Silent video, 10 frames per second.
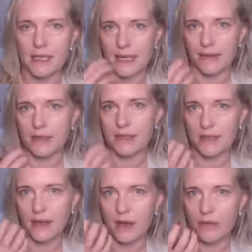to
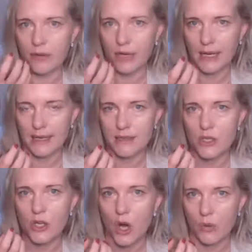actually get the
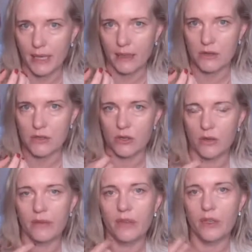salivary glands
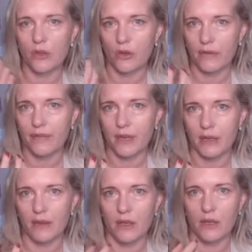going. So if
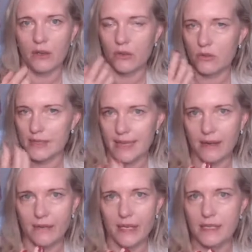you're not finding that
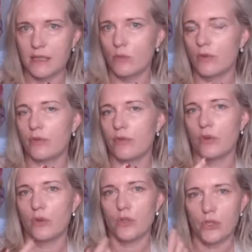you're
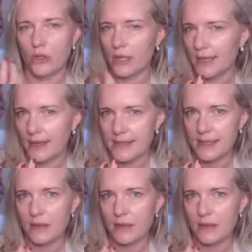salivating with food, you're not getting